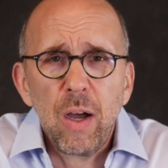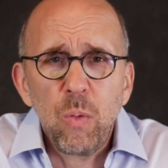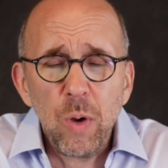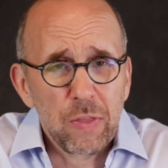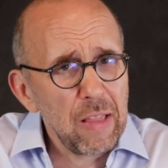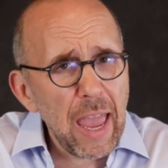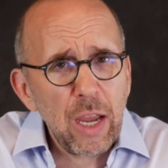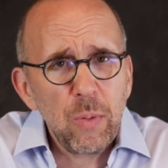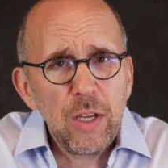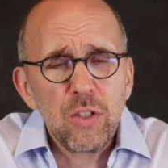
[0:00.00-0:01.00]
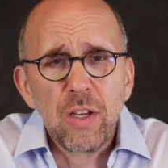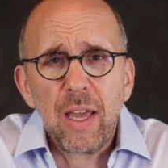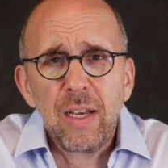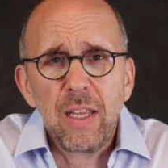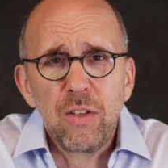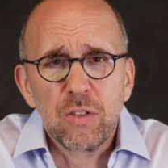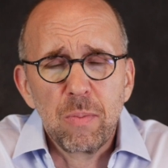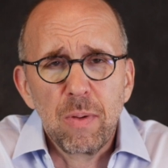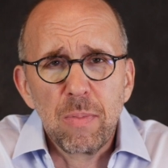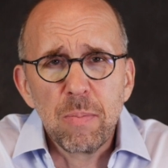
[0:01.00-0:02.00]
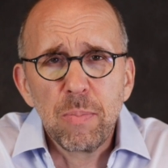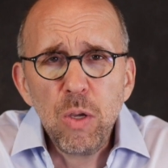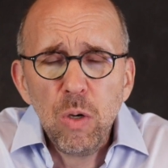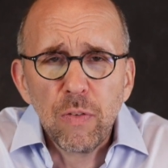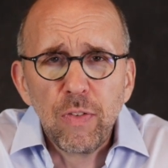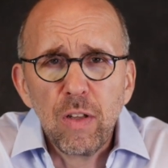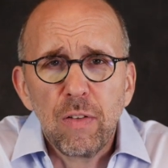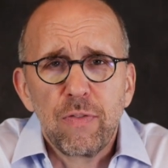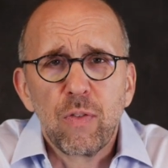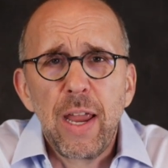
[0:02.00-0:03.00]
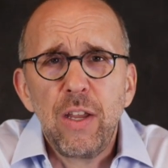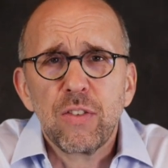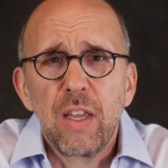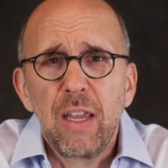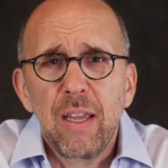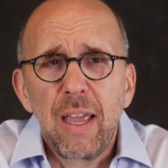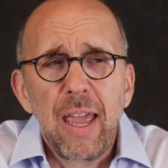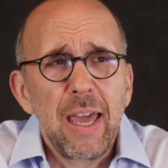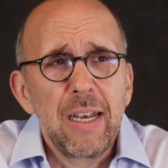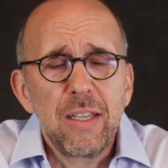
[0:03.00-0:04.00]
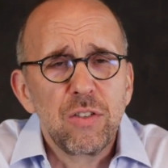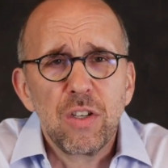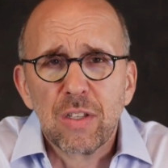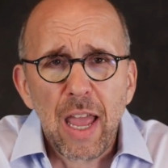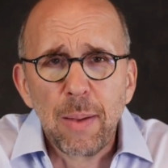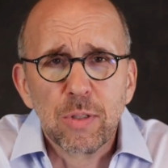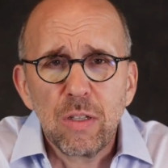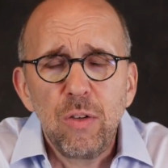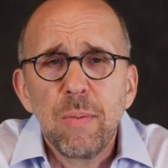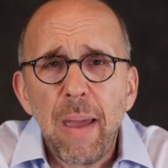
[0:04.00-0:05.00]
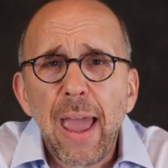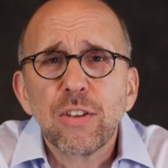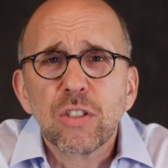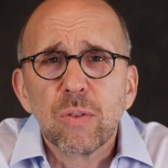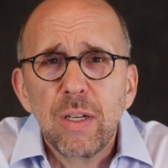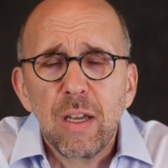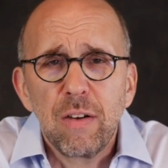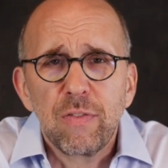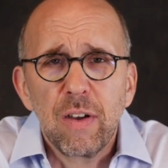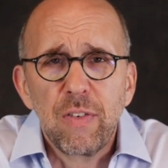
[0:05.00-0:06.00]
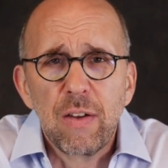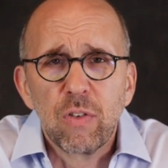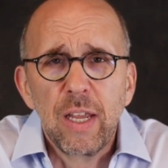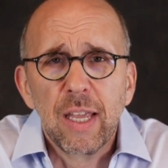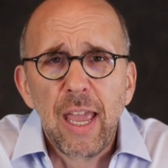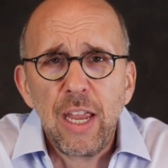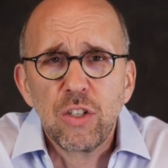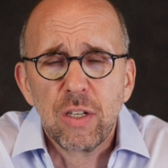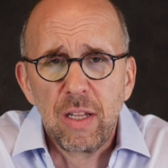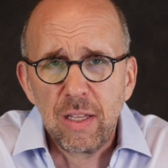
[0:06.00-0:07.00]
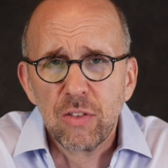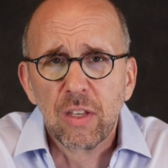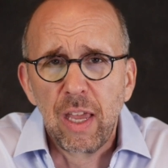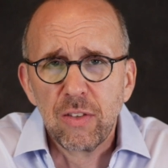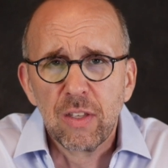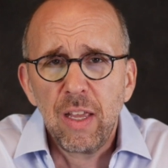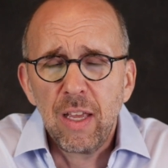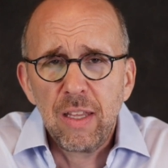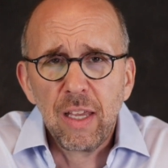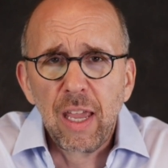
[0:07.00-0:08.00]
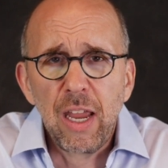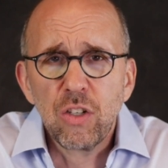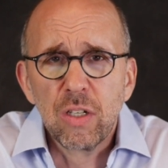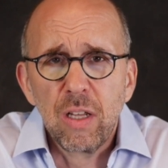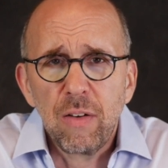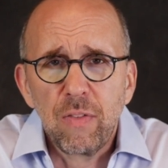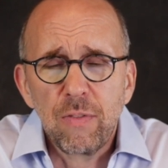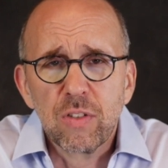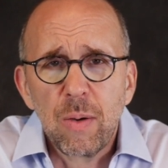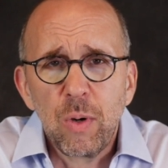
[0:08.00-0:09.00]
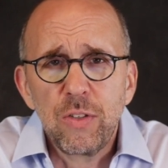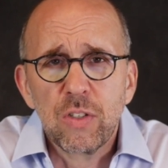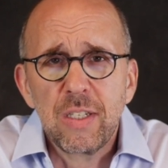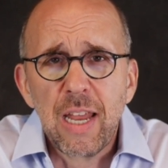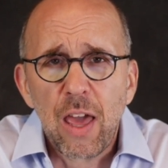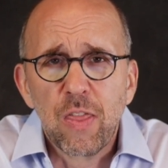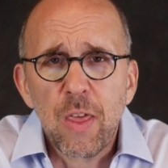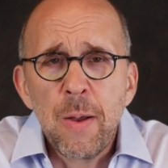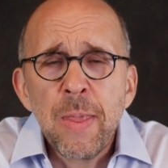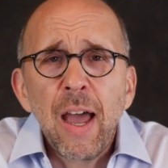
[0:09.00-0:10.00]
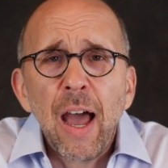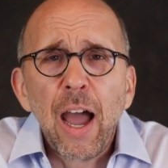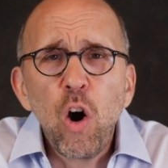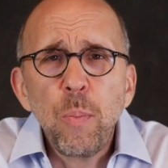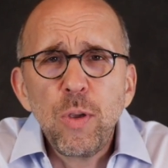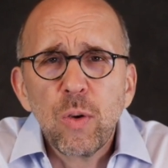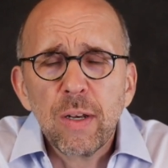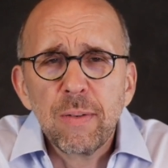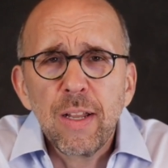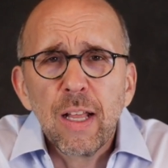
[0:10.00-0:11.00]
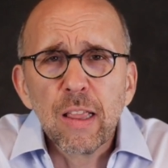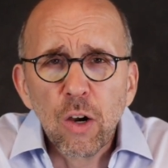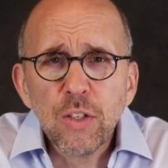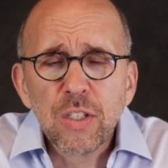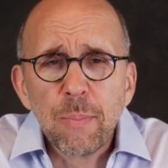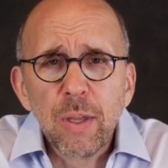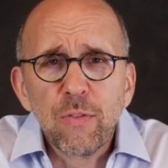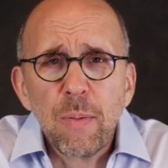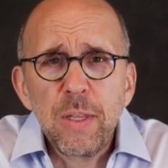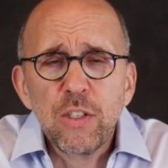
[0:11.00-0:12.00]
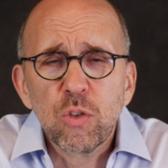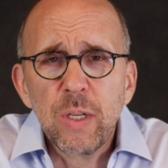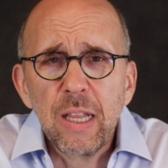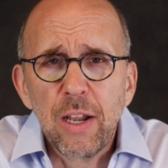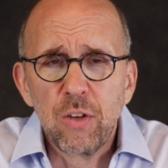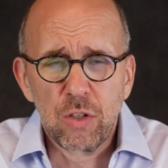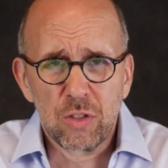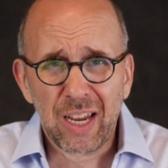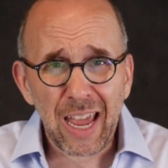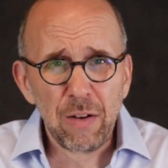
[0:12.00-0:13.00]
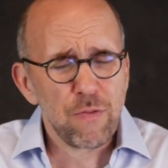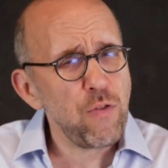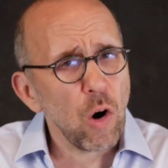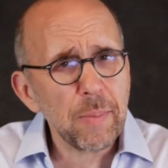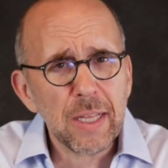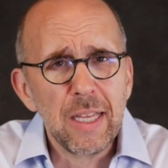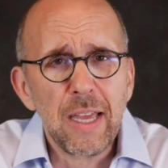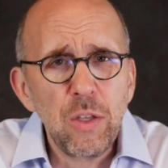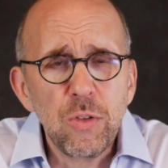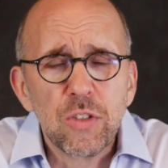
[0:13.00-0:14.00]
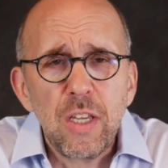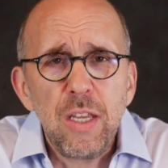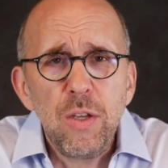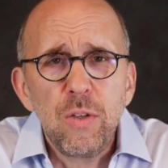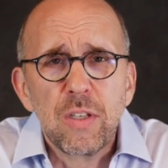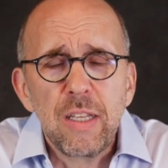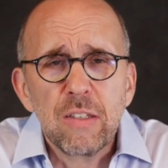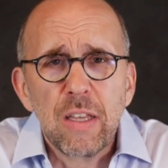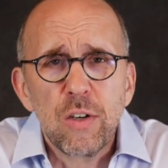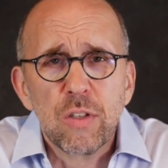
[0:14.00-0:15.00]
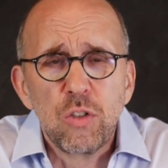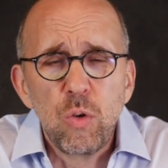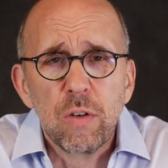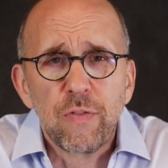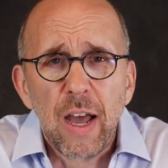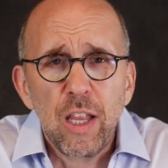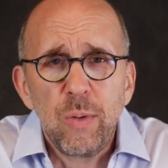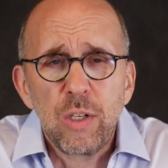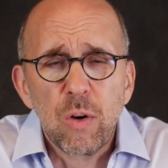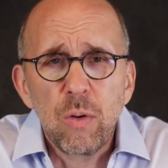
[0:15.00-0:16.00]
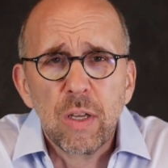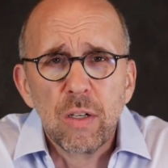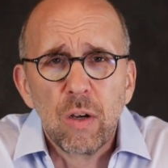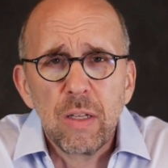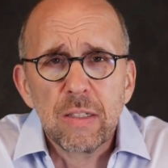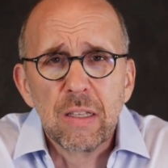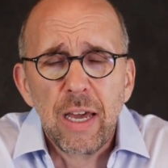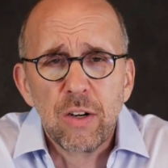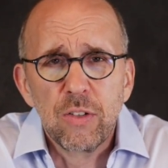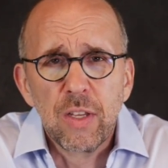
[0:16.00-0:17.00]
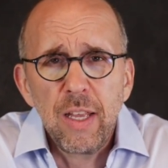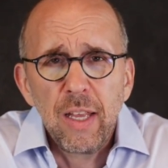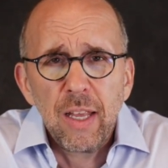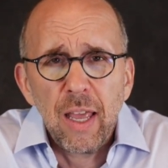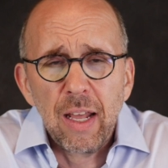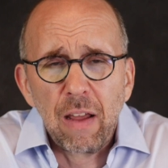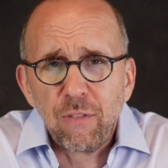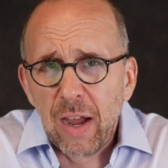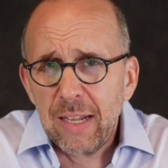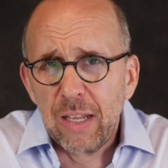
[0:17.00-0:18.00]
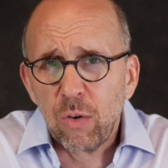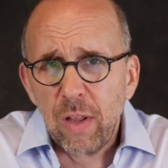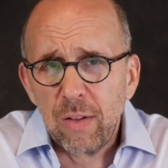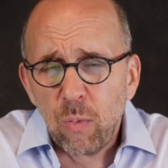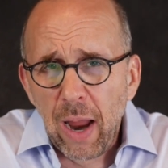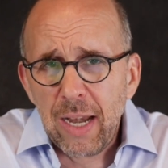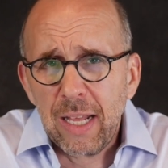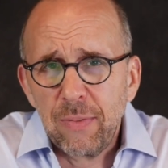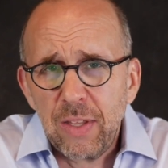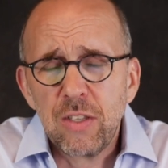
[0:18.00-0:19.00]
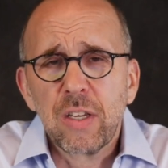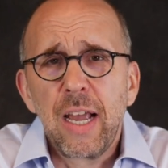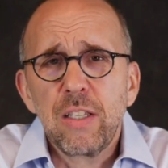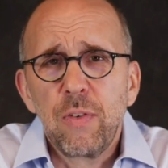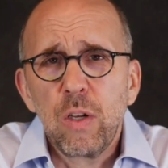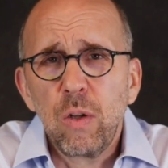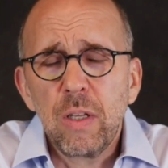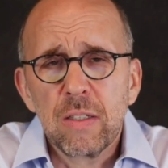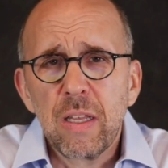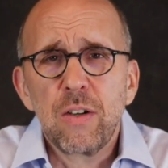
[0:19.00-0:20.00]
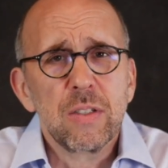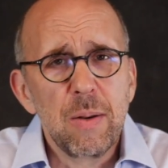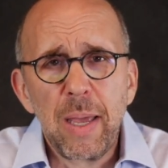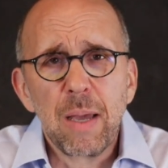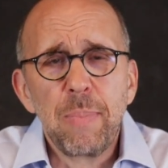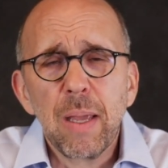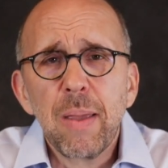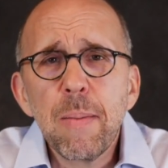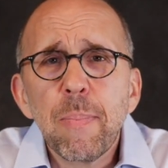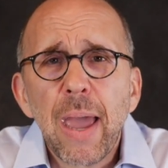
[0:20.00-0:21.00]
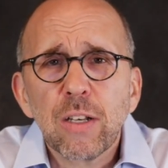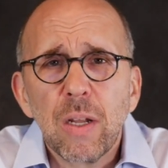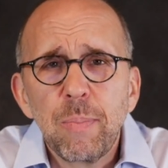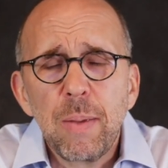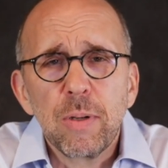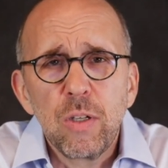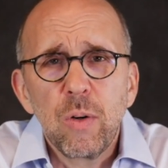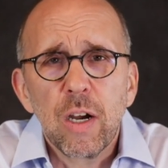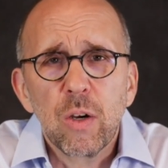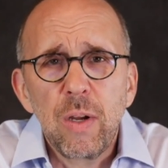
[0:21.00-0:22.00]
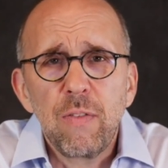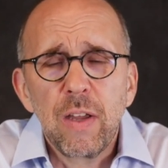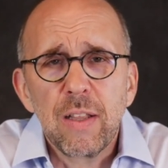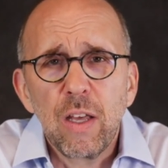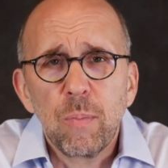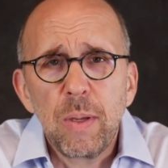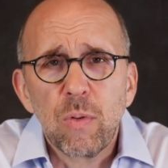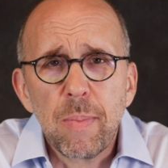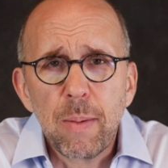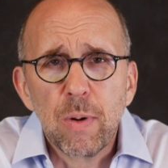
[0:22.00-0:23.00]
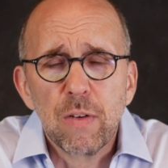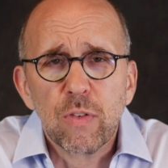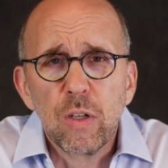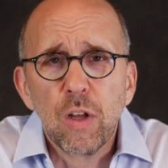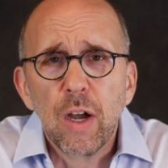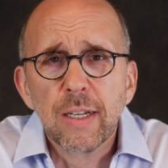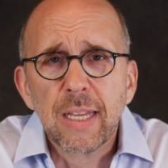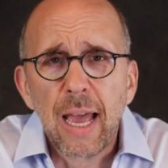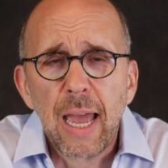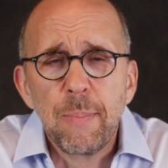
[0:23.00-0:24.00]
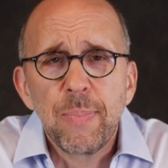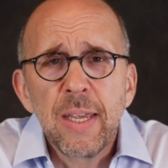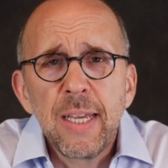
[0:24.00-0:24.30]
with language and his beautiful phrasing and his just absolute mastery of every occasion, in this case, the occasion of someone's death. I hope you can learn something from these 3 letters. There's a kind of formula that you see used in these letters that you could follow in your own condolence letters. And I find that writing these kinds of condolence letters can make a big impact on people who are grieving, and they'll be remembered for a long time.